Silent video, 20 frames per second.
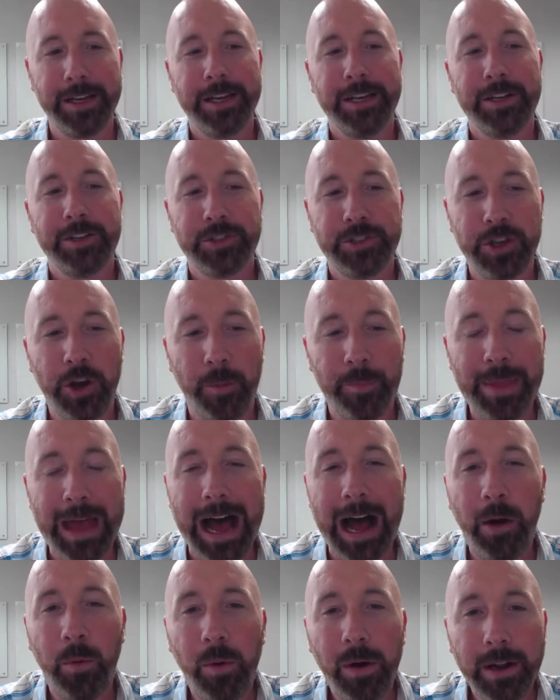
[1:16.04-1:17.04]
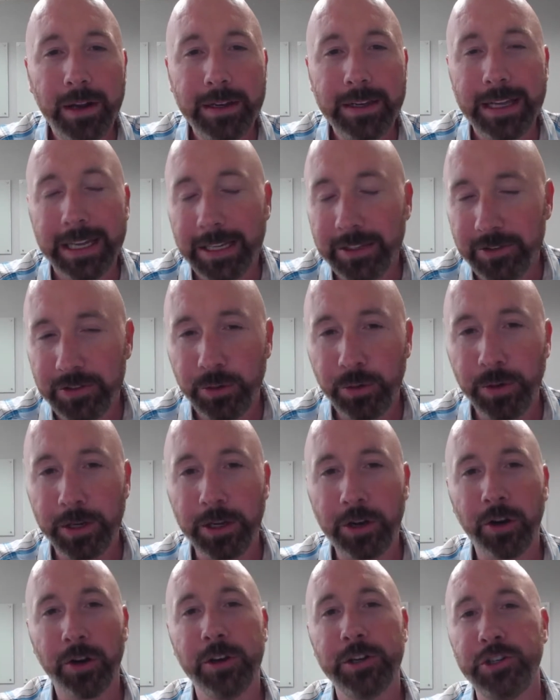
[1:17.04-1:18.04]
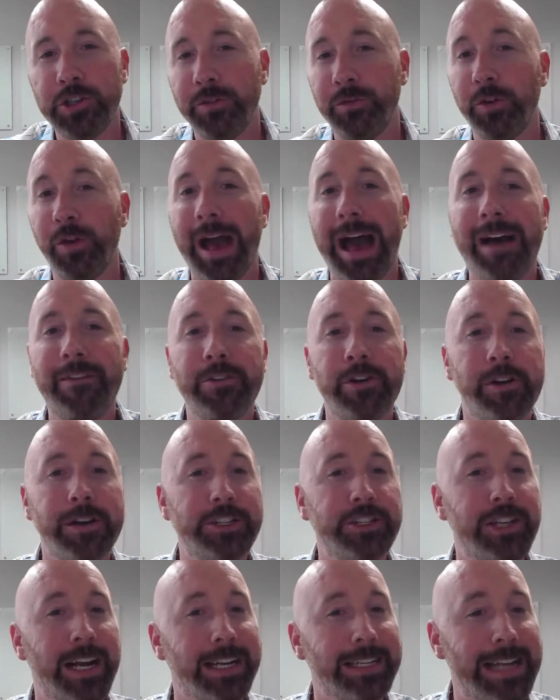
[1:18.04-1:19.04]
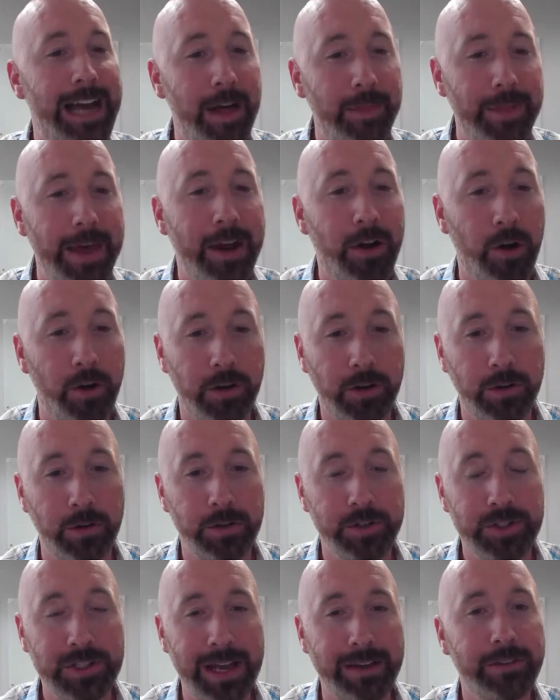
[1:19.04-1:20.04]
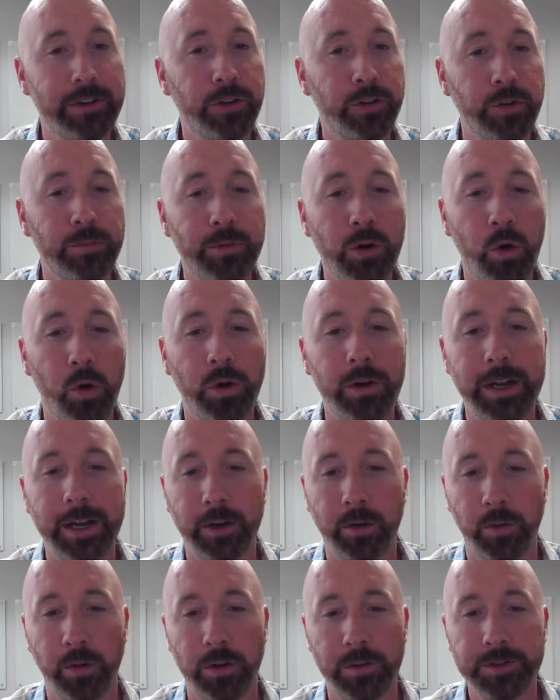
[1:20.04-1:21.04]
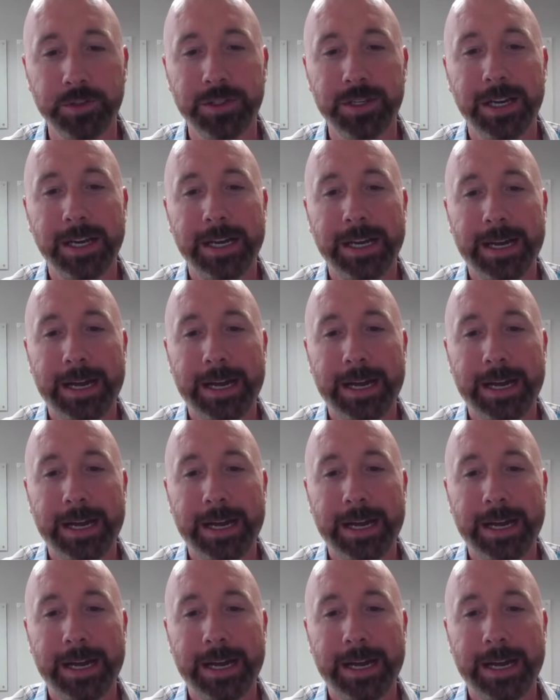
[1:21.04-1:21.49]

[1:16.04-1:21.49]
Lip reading: So I want to encourage you, if you haven't already checked out that article, 7 group coordinator roles,